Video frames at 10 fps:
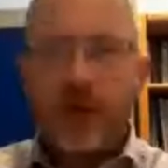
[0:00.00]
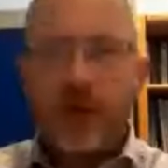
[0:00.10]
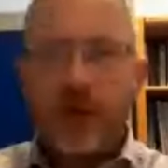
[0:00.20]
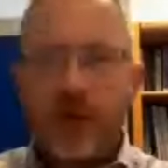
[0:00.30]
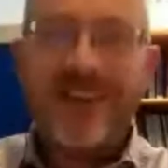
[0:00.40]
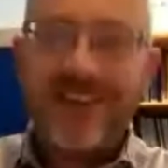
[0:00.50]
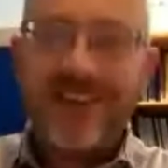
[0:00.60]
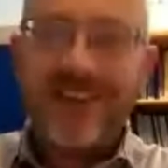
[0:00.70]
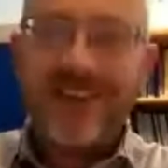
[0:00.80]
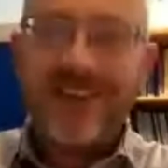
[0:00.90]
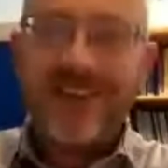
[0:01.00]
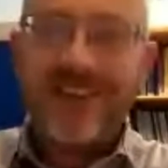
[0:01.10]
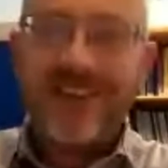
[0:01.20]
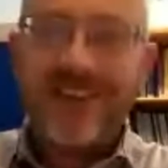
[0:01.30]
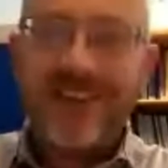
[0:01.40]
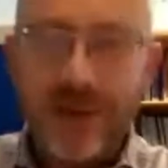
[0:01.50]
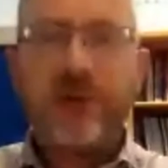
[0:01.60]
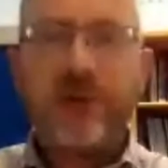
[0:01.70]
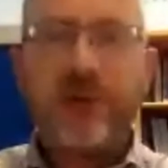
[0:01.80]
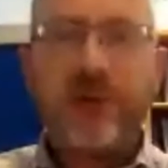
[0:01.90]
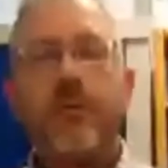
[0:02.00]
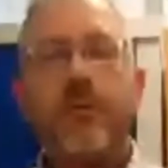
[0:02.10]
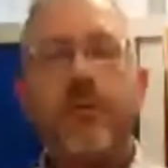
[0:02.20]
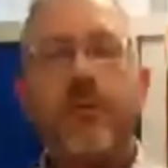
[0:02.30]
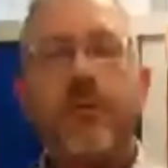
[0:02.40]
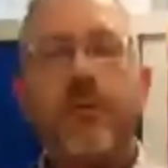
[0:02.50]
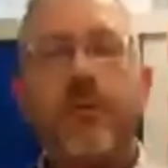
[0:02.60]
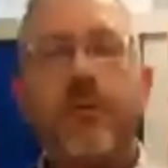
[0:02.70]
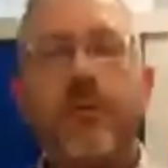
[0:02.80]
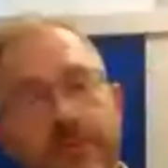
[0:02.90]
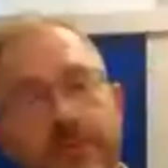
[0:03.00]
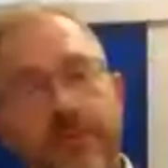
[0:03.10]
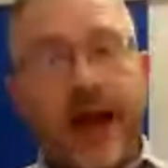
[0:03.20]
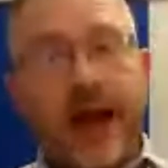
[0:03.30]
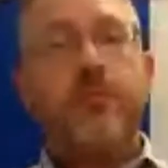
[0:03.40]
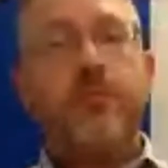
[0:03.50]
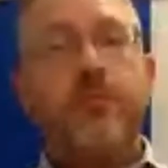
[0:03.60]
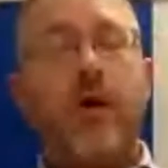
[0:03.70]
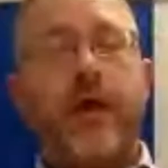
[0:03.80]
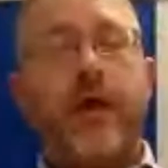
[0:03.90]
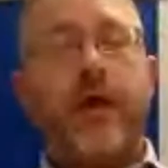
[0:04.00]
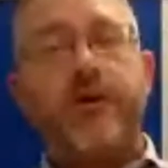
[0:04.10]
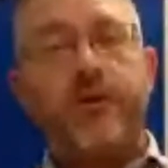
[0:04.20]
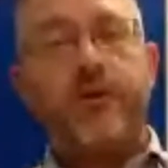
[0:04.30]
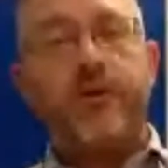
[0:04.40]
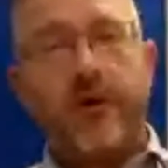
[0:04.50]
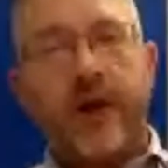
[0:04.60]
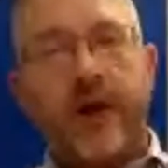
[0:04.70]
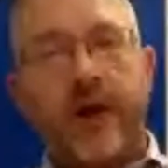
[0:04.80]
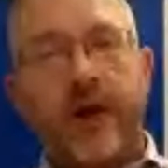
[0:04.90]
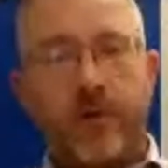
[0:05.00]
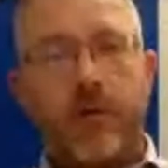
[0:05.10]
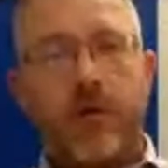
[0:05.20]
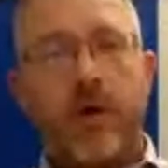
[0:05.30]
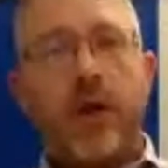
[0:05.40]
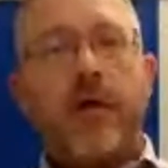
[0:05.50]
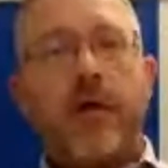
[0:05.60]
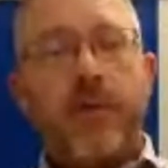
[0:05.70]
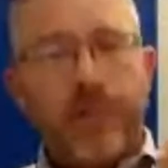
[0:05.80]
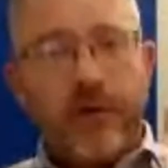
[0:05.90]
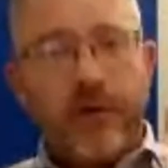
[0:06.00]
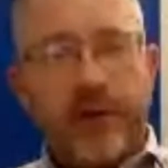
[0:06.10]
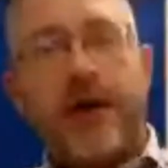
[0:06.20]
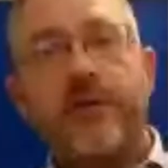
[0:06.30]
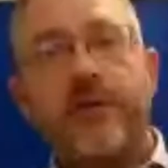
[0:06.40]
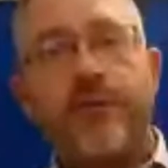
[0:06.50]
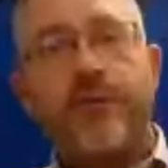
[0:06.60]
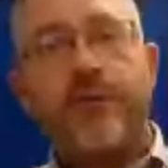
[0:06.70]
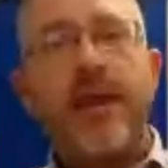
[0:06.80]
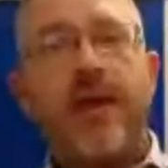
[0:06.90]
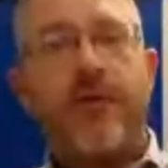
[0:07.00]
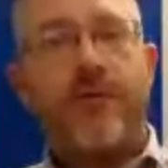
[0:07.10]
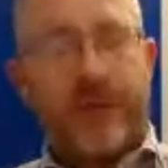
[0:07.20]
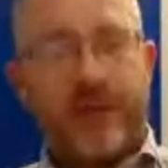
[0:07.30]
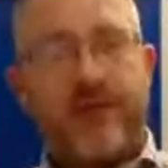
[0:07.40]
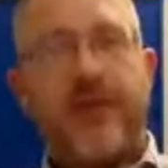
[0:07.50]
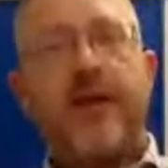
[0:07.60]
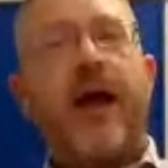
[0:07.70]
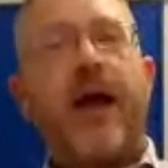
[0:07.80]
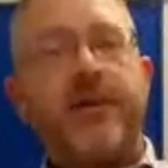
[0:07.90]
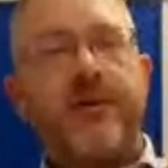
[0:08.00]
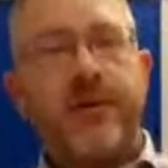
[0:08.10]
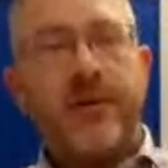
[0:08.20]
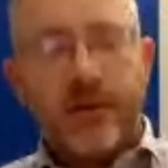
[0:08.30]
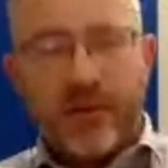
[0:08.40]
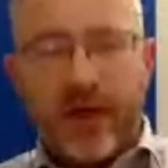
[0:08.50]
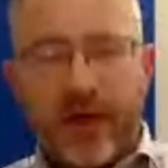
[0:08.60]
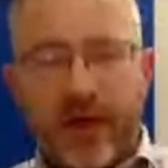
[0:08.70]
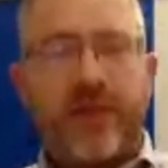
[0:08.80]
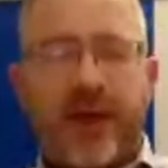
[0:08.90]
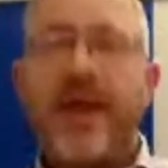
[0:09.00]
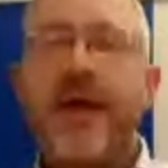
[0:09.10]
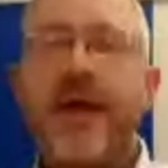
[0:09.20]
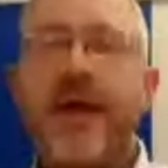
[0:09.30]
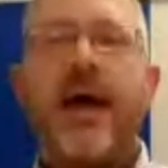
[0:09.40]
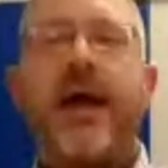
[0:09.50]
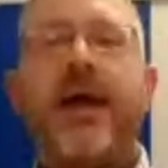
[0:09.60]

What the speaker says: Do this, step by step by step. And we've got to get away from that as well, that traditional training model. People need to be able to find their feet, and then if they hit a